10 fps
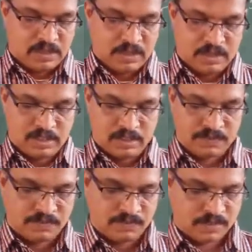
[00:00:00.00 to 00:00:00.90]

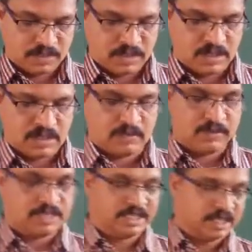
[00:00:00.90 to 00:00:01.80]
So it
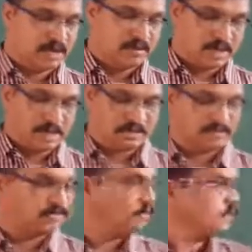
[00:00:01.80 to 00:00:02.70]
was written by